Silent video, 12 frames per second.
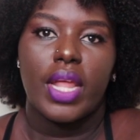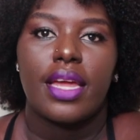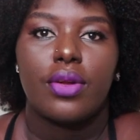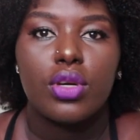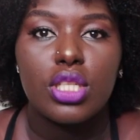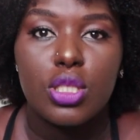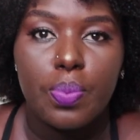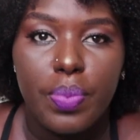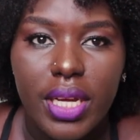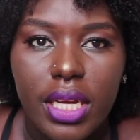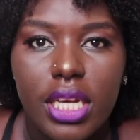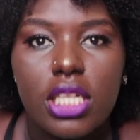I don't
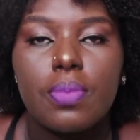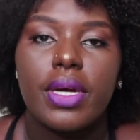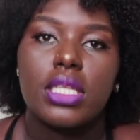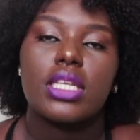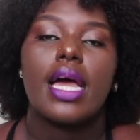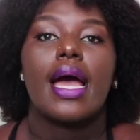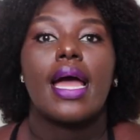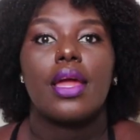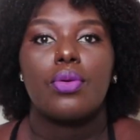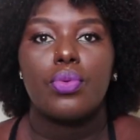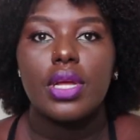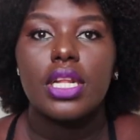speak it, but
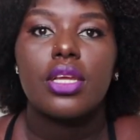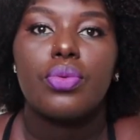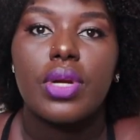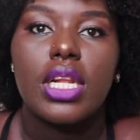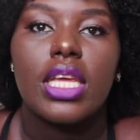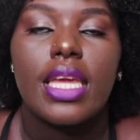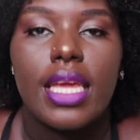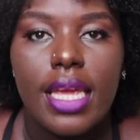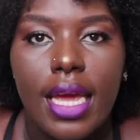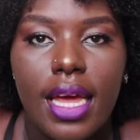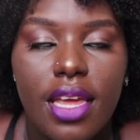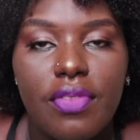I really
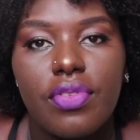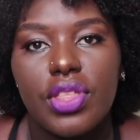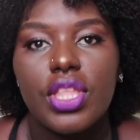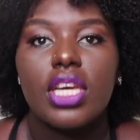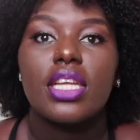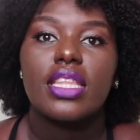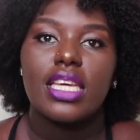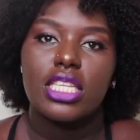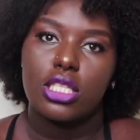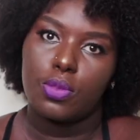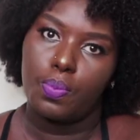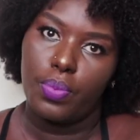hear everything they
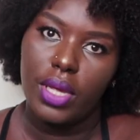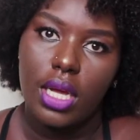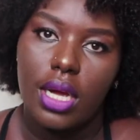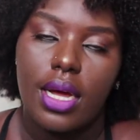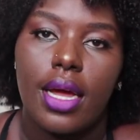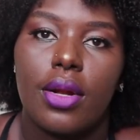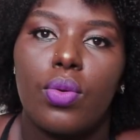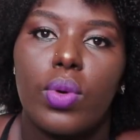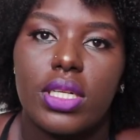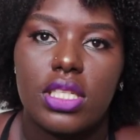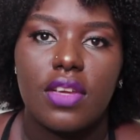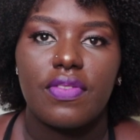speak and
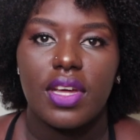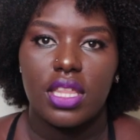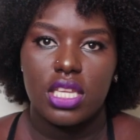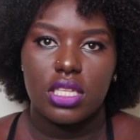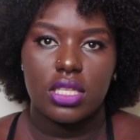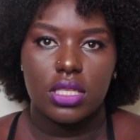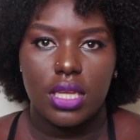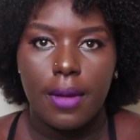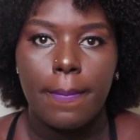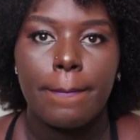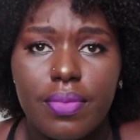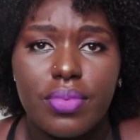whatever they
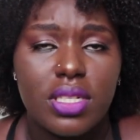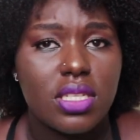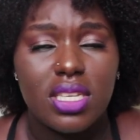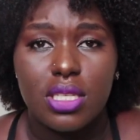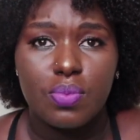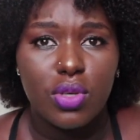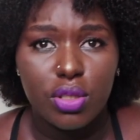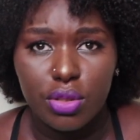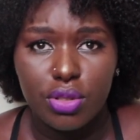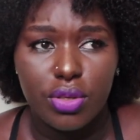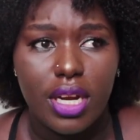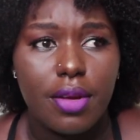say. It is a small
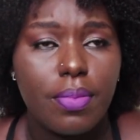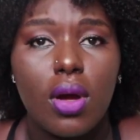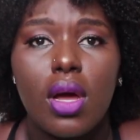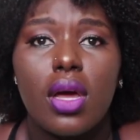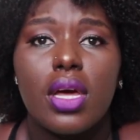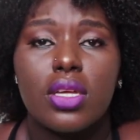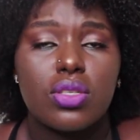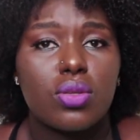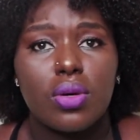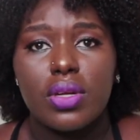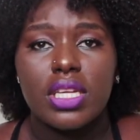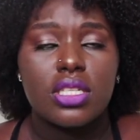tribe,
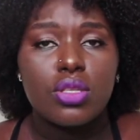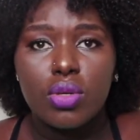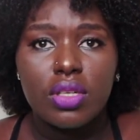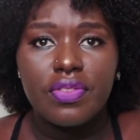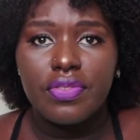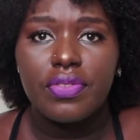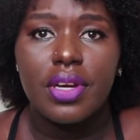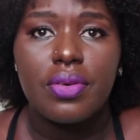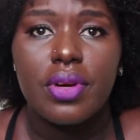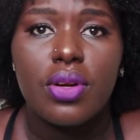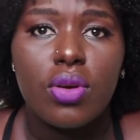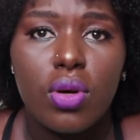so it's not
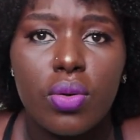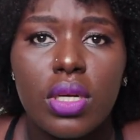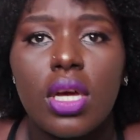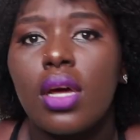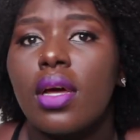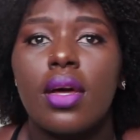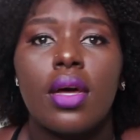very known